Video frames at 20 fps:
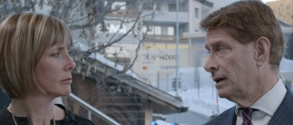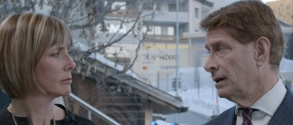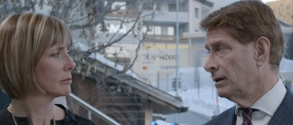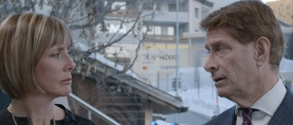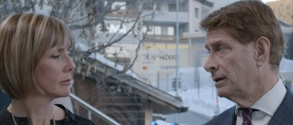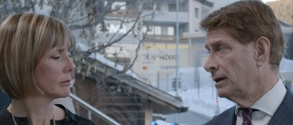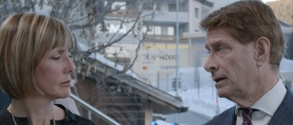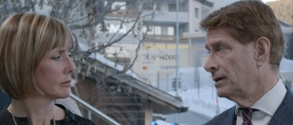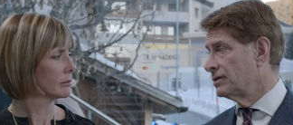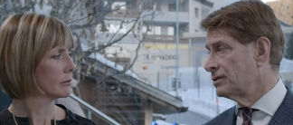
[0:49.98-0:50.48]

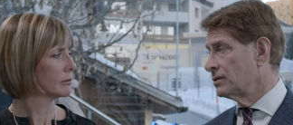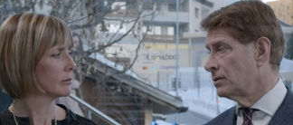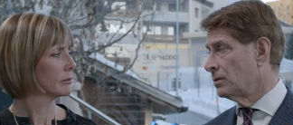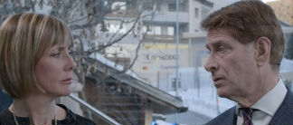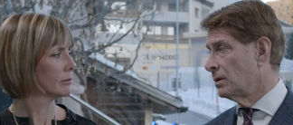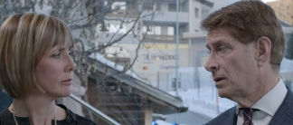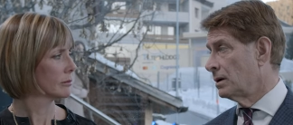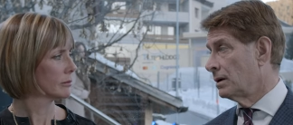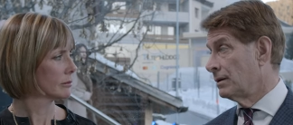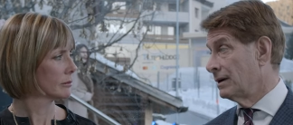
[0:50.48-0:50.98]
Speaker 1: illness
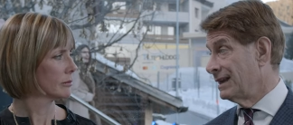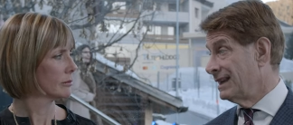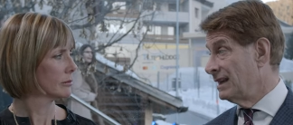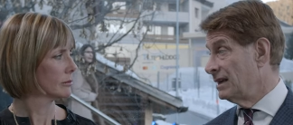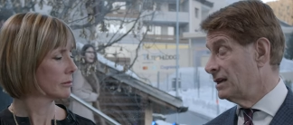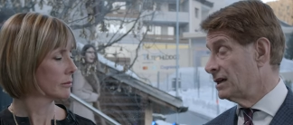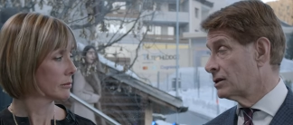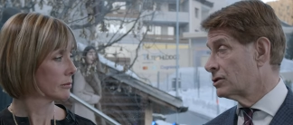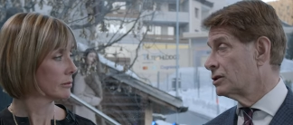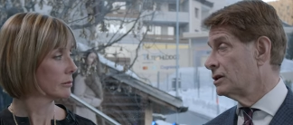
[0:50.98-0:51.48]
or an
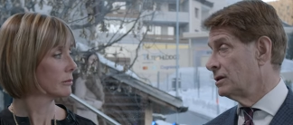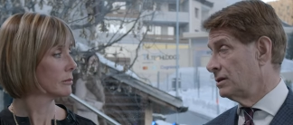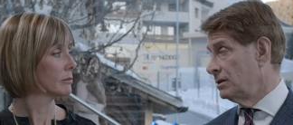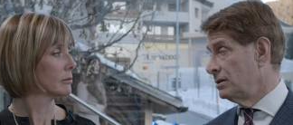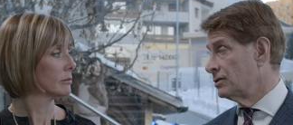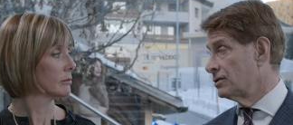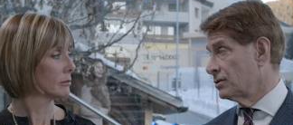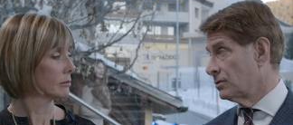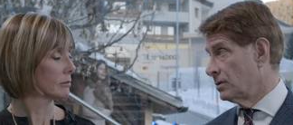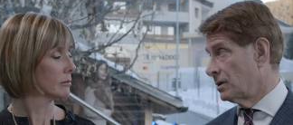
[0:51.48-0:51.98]
addiction
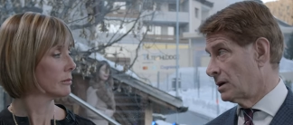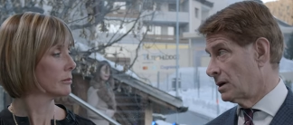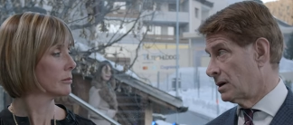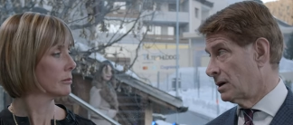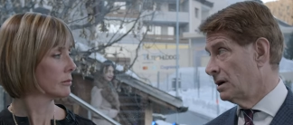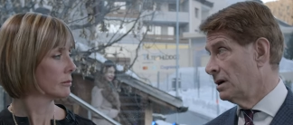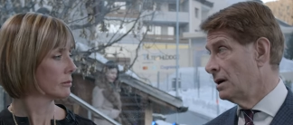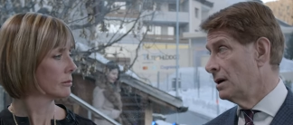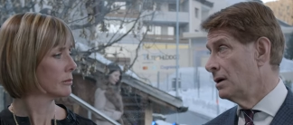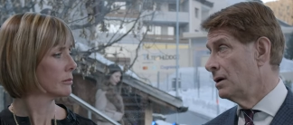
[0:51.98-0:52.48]
disorder.